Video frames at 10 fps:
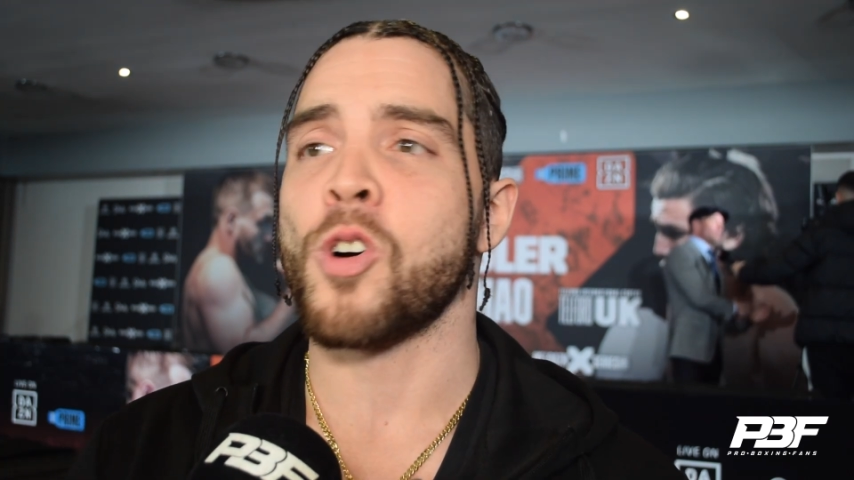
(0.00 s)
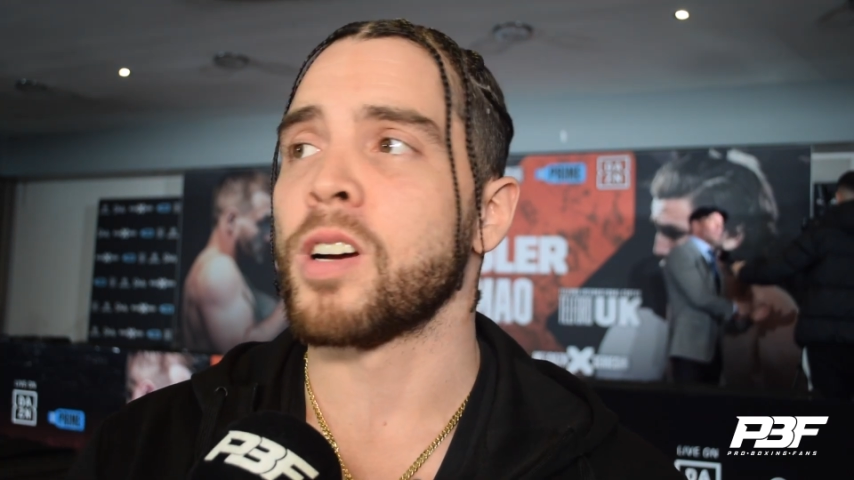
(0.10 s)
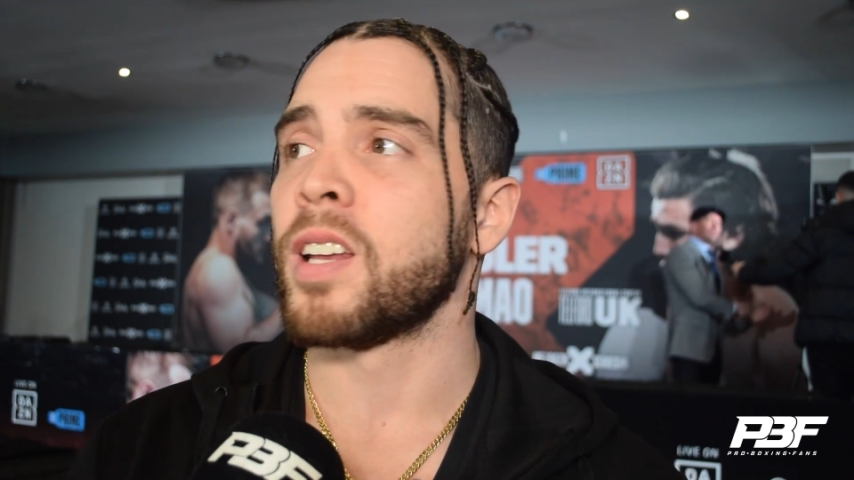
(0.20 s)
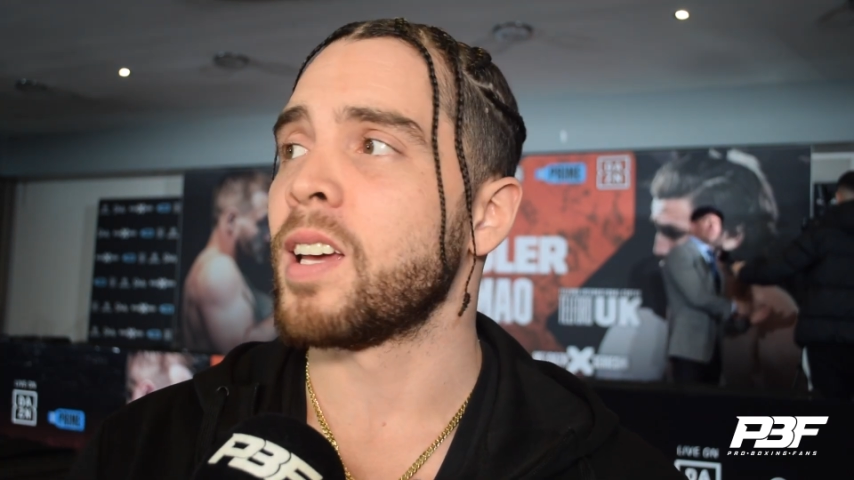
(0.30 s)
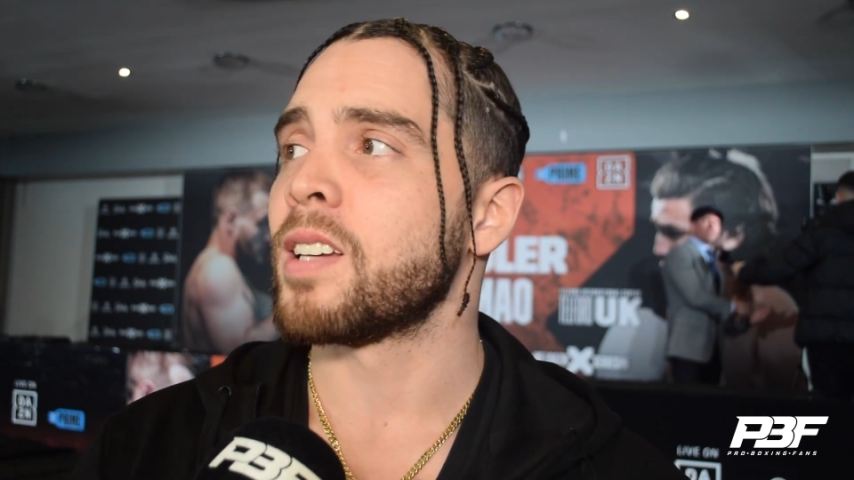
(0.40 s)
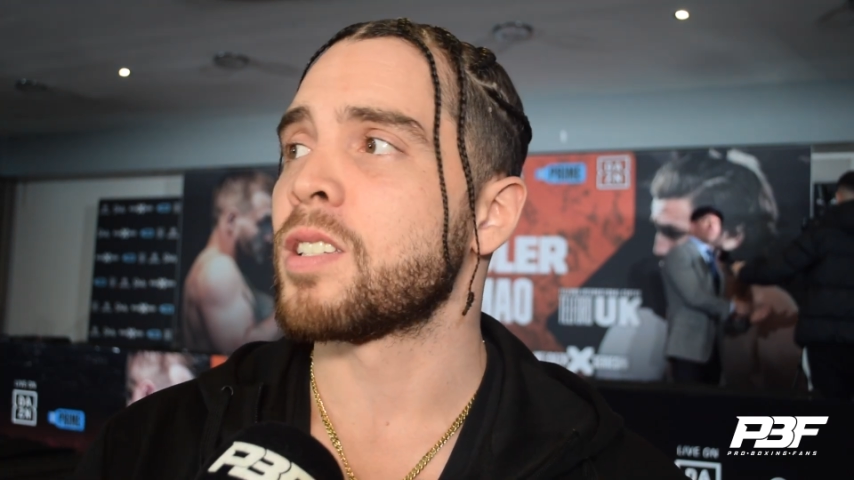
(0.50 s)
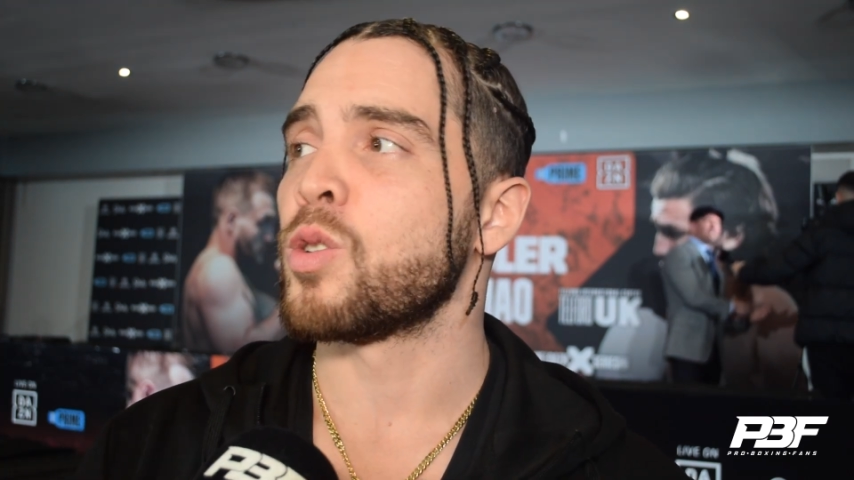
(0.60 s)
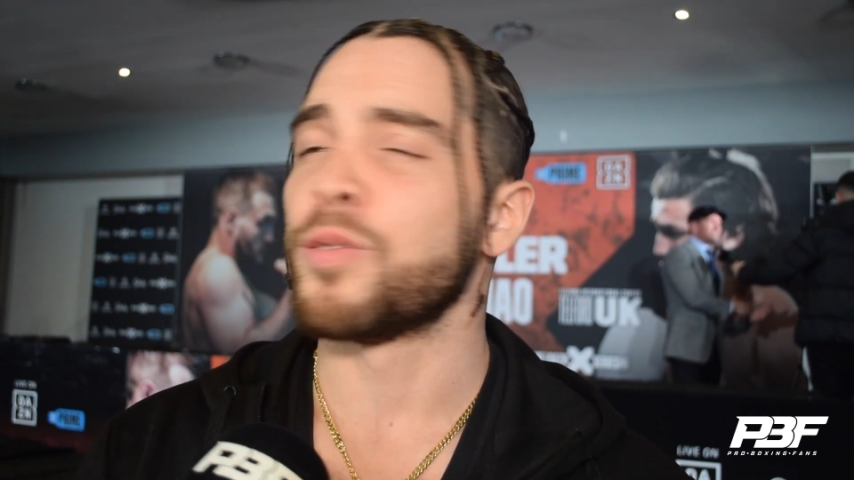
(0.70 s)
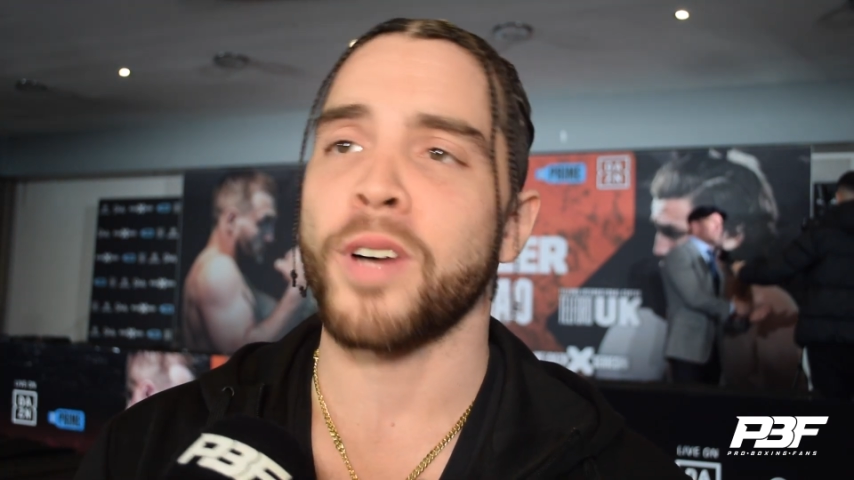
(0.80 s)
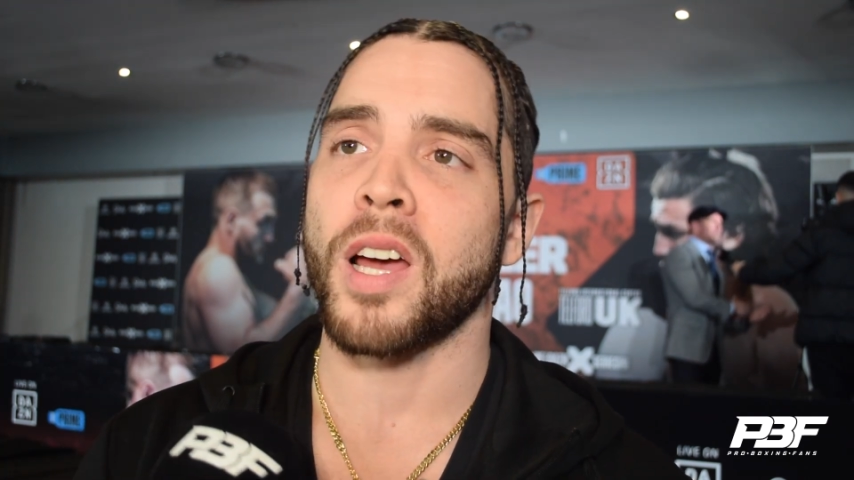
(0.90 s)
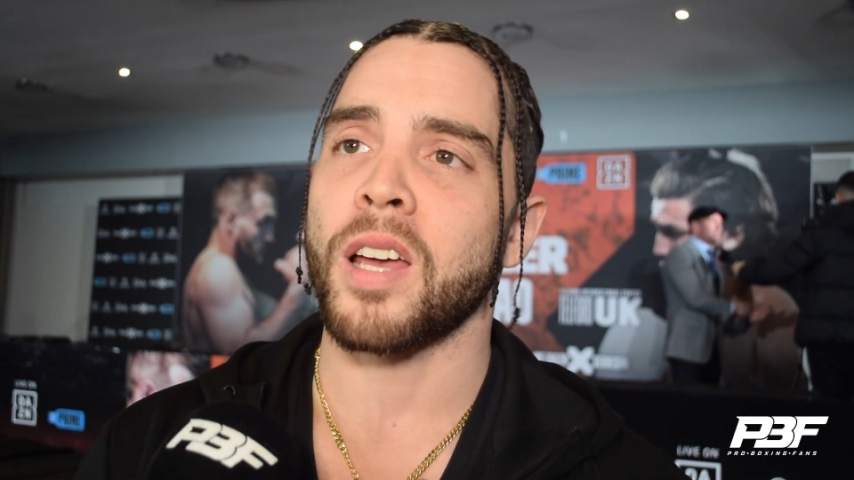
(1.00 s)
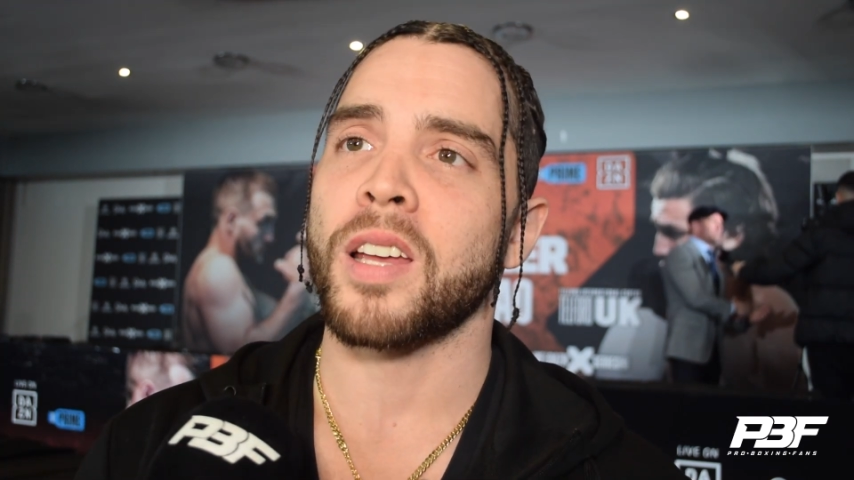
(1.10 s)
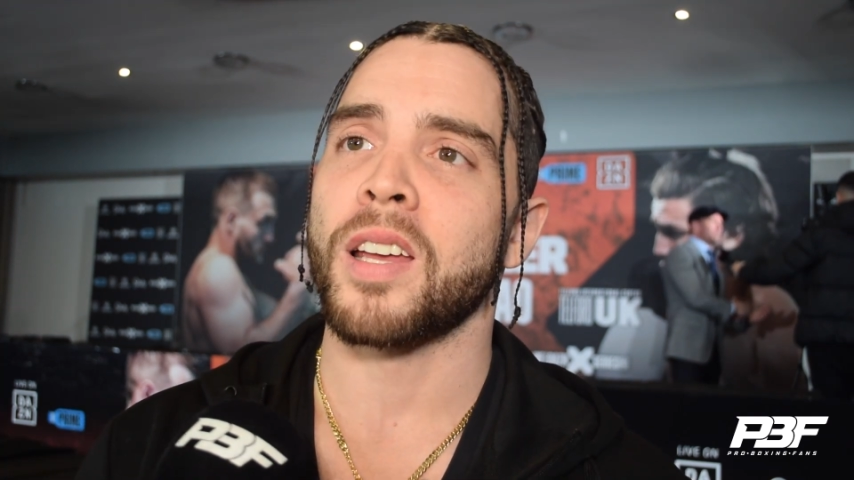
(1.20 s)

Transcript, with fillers: all going to get into a fight.